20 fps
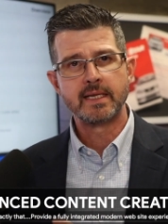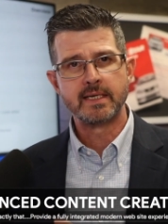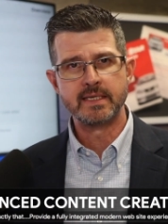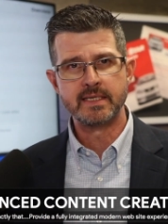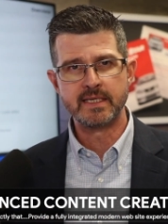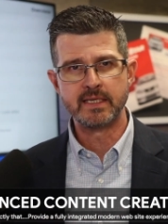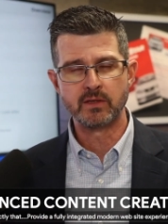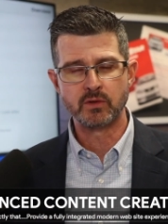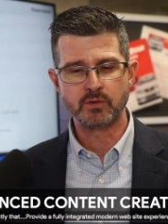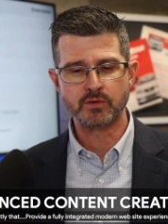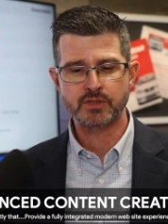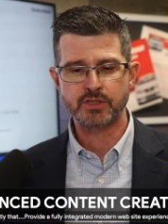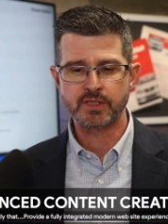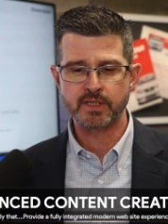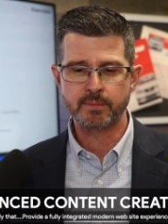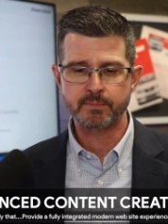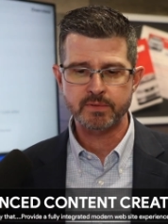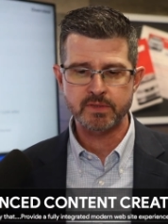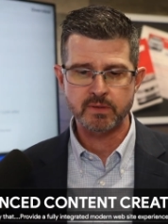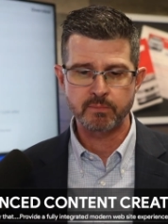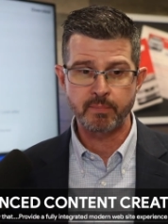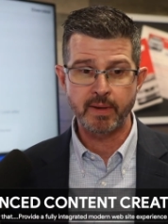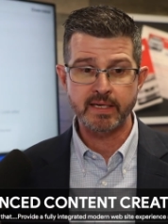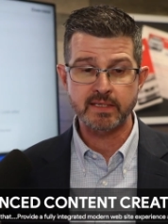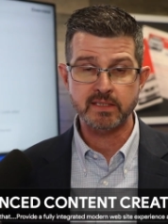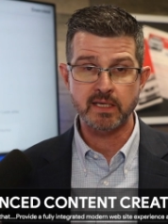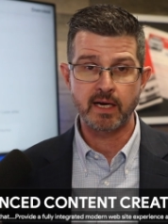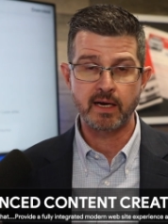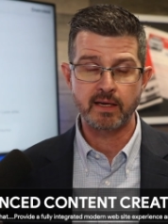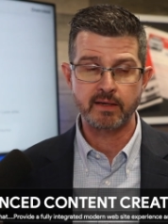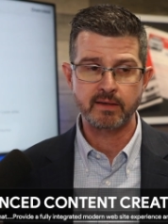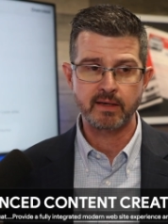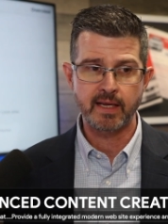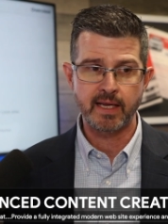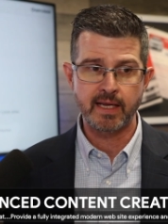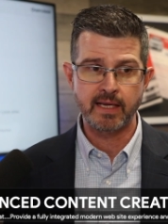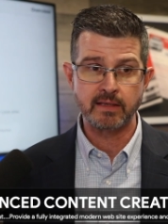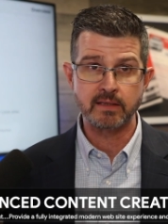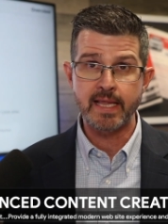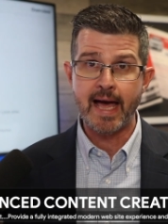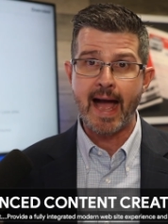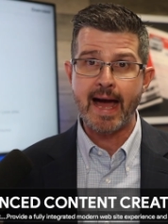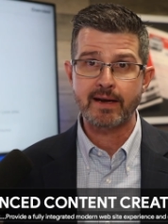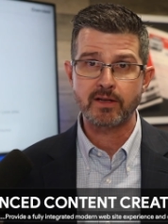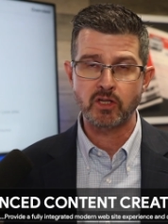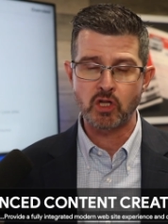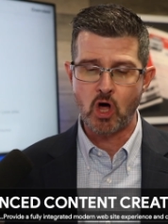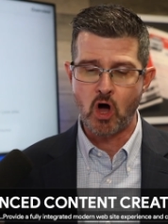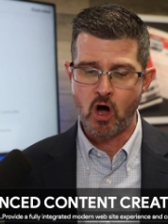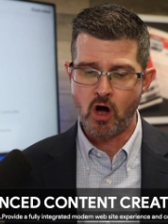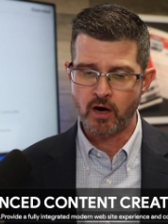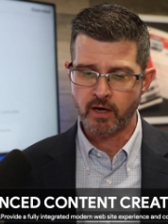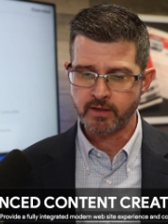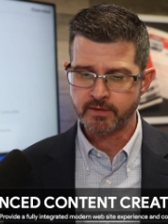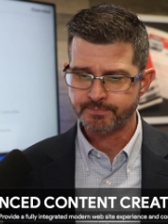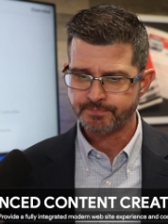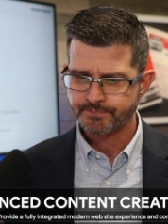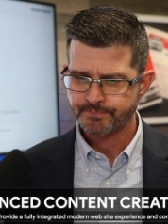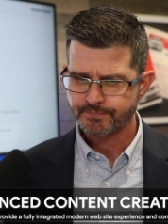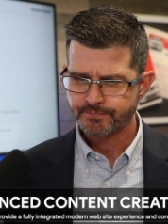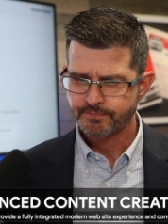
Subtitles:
dealerships based on a lat long.